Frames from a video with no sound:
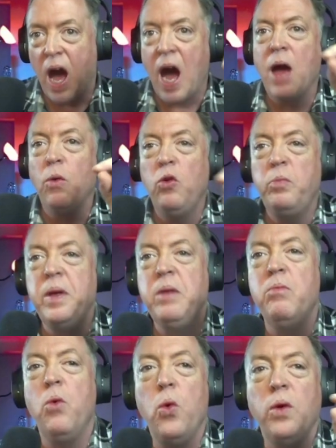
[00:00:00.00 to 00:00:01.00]
I will be
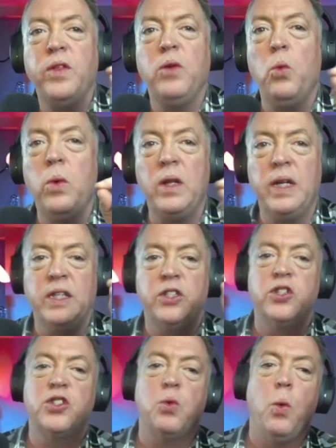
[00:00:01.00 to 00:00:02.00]
more than willing
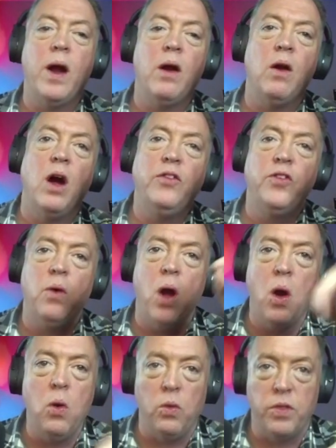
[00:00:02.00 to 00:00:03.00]
to swear under
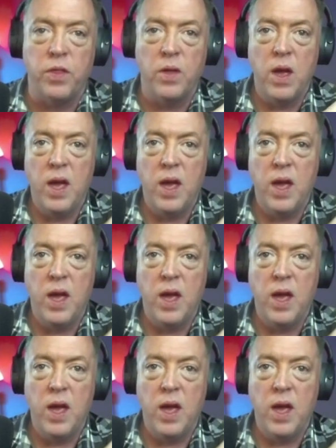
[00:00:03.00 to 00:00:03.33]
oath